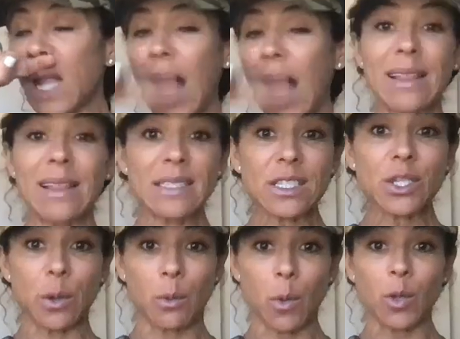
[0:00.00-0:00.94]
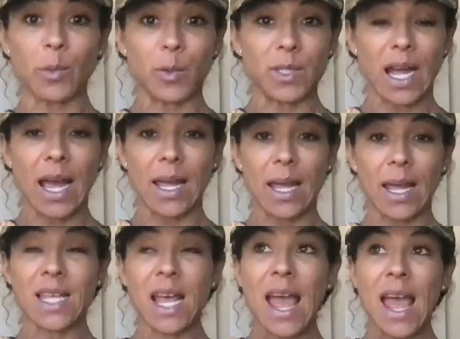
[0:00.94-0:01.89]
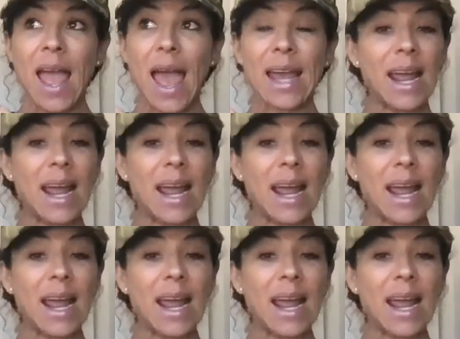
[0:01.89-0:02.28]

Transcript: I listened to it multiple times, and